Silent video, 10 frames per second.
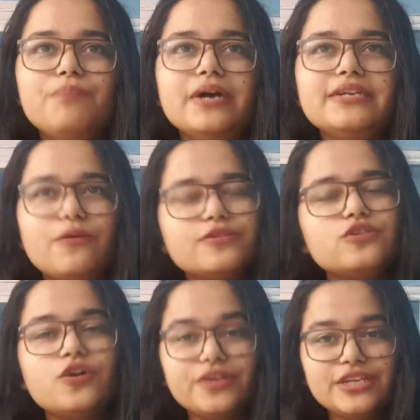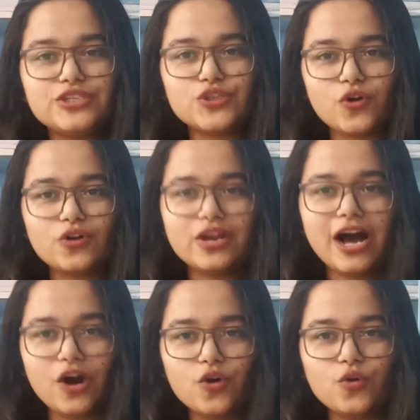but I was not really sure
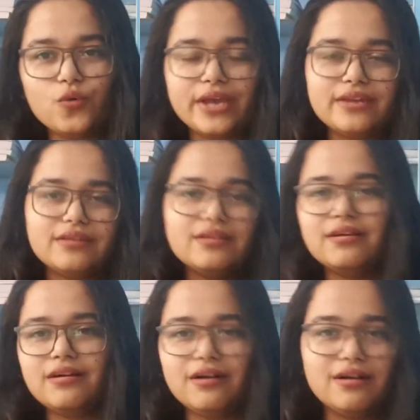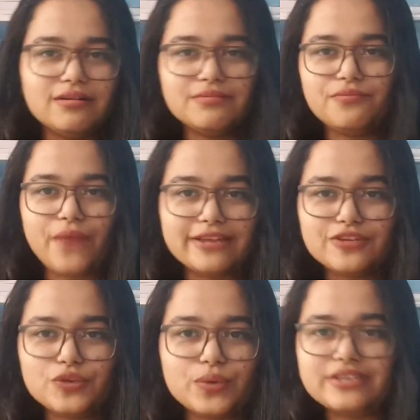how and
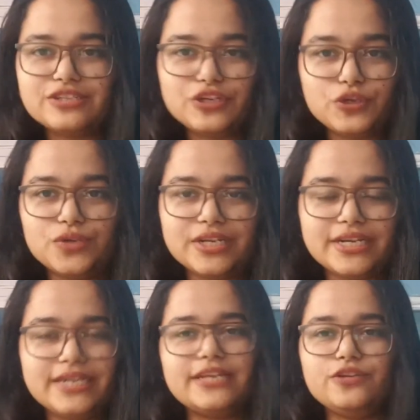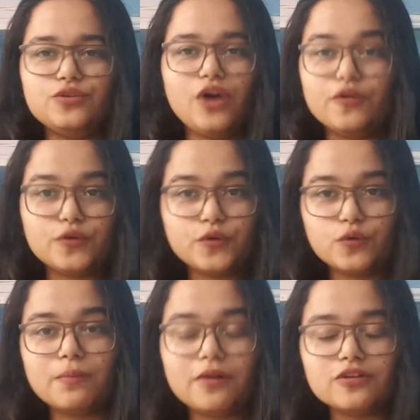when to execute it, and you know, how to
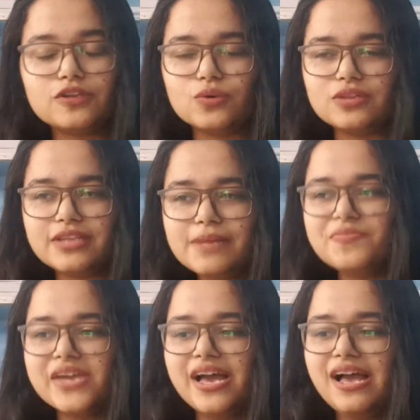go about the whole thing.